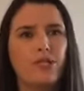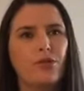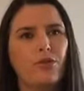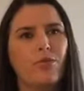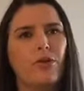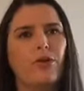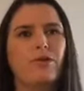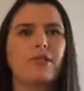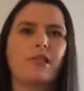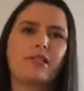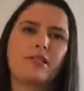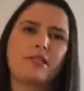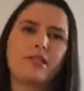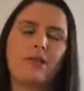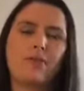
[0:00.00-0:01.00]
in your
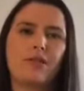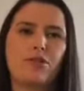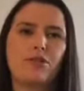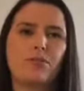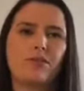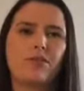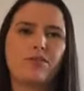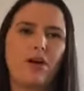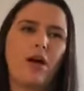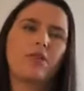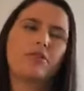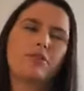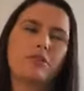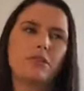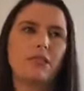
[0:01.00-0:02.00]
process that something should be
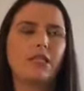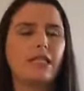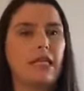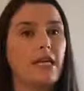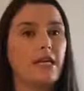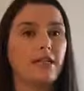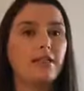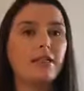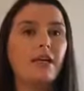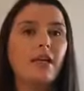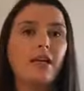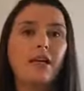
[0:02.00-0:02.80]
filed, usually at the end,